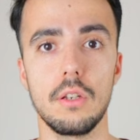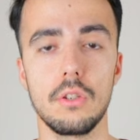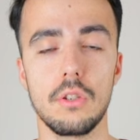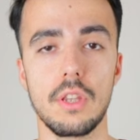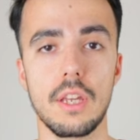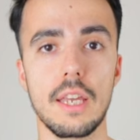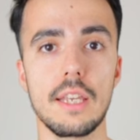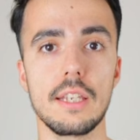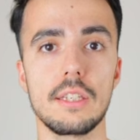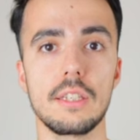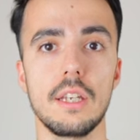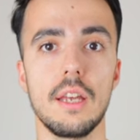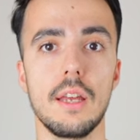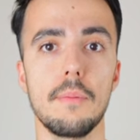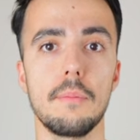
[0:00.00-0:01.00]
so that it's
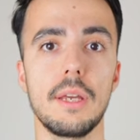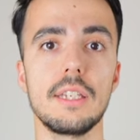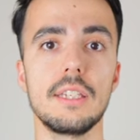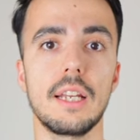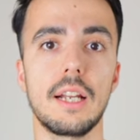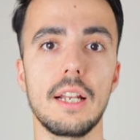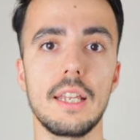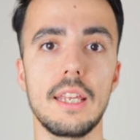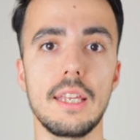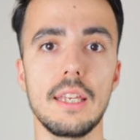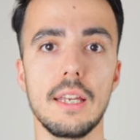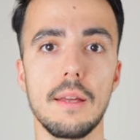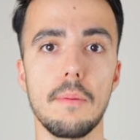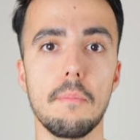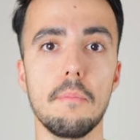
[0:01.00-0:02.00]
basically
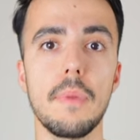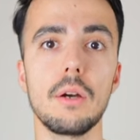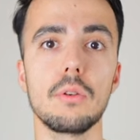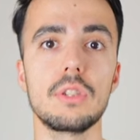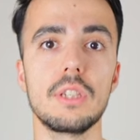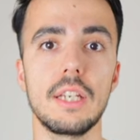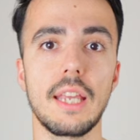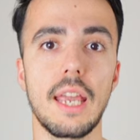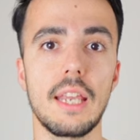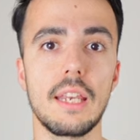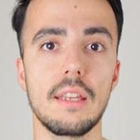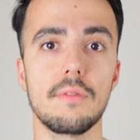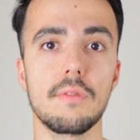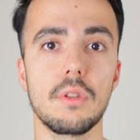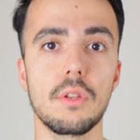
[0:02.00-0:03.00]
melting
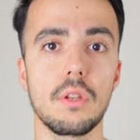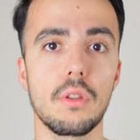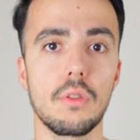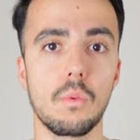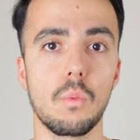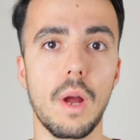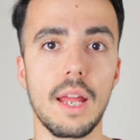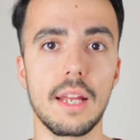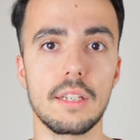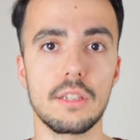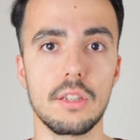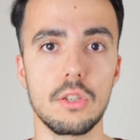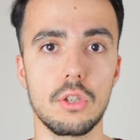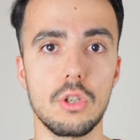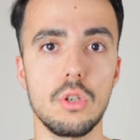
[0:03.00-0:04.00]
any of the wax
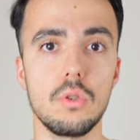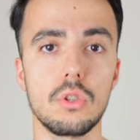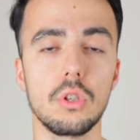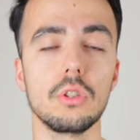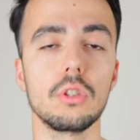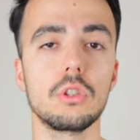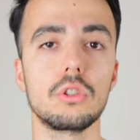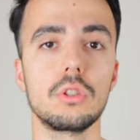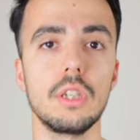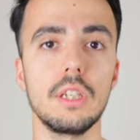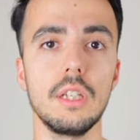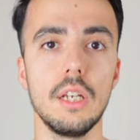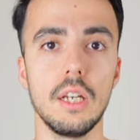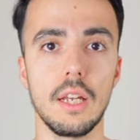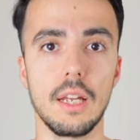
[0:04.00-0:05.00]
that's used on the
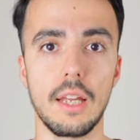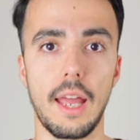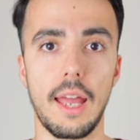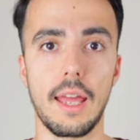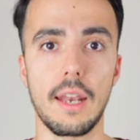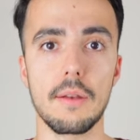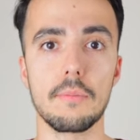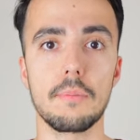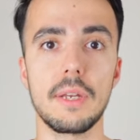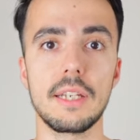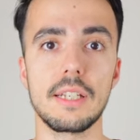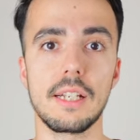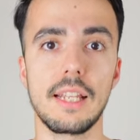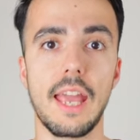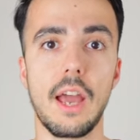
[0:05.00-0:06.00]
string and
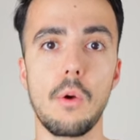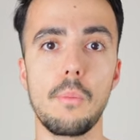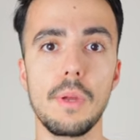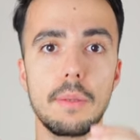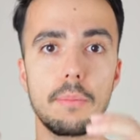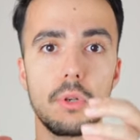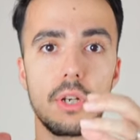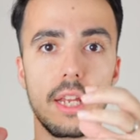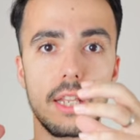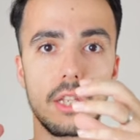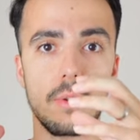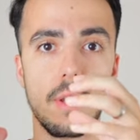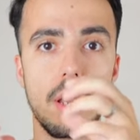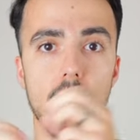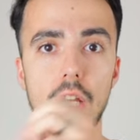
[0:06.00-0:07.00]
basically helping put it
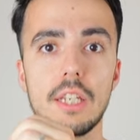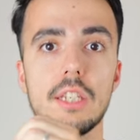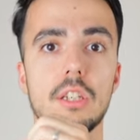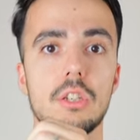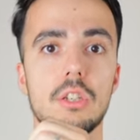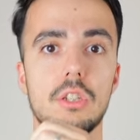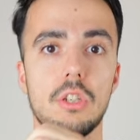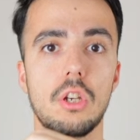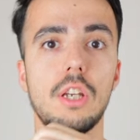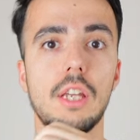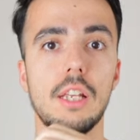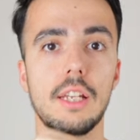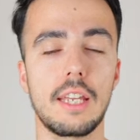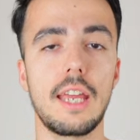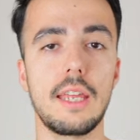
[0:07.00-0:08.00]
into a nice
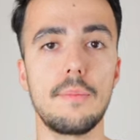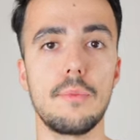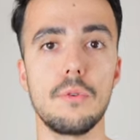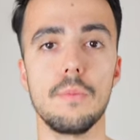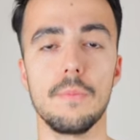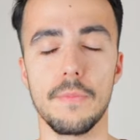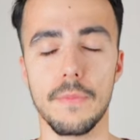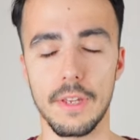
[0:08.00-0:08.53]
circular cable.